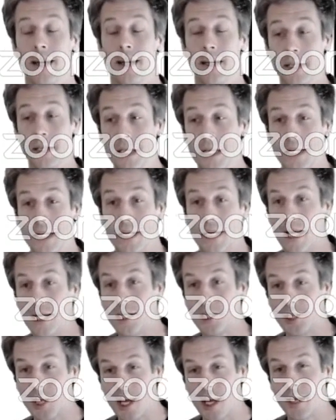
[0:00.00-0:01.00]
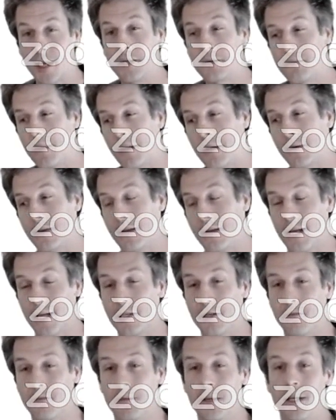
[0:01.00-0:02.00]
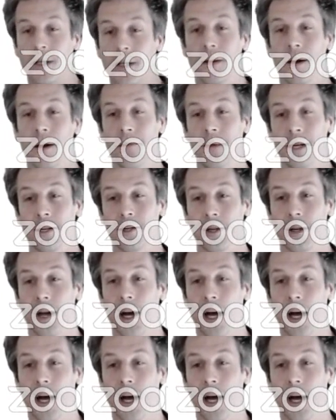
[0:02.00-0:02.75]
and indeed agent A is better than agent B on metric